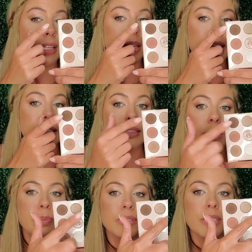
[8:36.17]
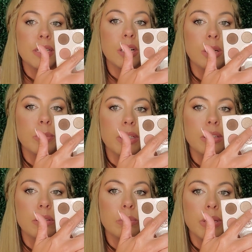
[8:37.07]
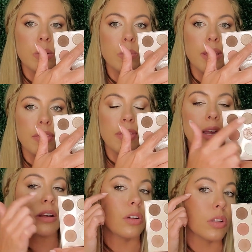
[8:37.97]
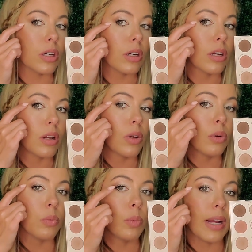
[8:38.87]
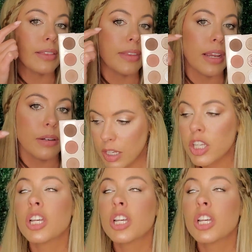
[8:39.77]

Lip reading: and then I deepened it up a little bit with that color right there.